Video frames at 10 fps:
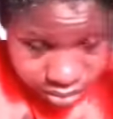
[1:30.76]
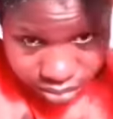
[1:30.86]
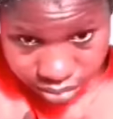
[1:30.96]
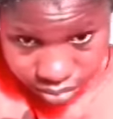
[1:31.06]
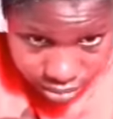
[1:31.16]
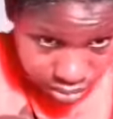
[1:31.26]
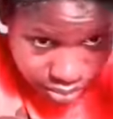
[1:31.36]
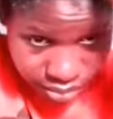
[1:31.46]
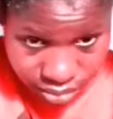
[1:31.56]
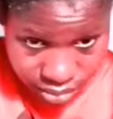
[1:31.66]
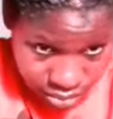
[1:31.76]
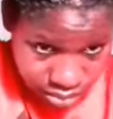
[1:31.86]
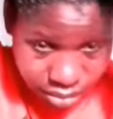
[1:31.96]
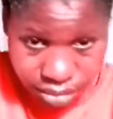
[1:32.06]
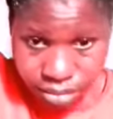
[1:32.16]
coated your whole hair
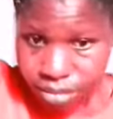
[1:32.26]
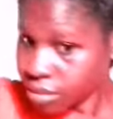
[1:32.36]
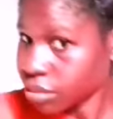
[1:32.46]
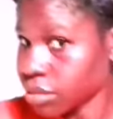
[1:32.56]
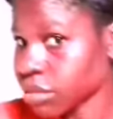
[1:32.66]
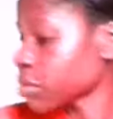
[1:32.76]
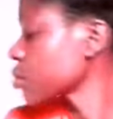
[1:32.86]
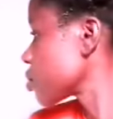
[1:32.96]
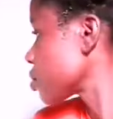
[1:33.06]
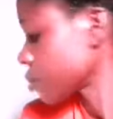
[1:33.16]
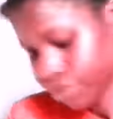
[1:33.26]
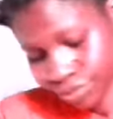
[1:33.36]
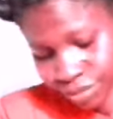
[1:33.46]
with the aloe vera juice.